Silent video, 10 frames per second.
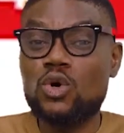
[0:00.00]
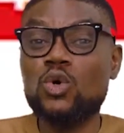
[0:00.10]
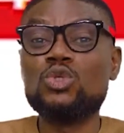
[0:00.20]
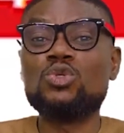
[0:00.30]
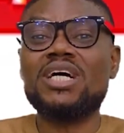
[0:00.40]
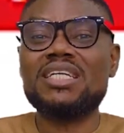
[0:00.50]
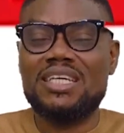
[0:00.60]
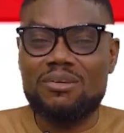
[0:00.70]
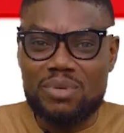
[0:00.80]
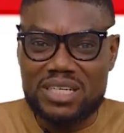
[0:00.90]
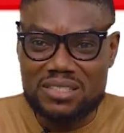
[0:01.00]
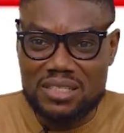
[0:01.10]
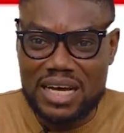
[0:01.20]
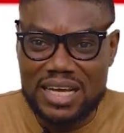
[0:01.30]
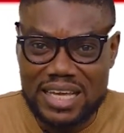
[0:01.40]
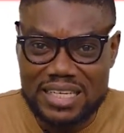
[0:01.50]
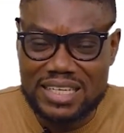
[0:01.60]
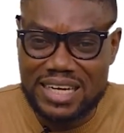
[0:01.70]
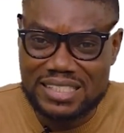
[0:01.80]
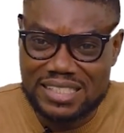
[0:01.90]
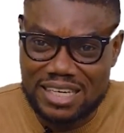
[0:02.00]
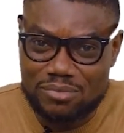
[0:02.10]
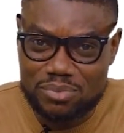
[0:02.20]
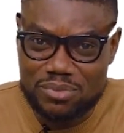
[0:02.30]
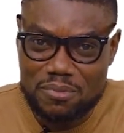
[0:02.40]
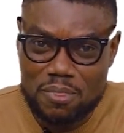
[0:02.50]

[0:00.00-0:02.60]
go to that embassy and get that stamp.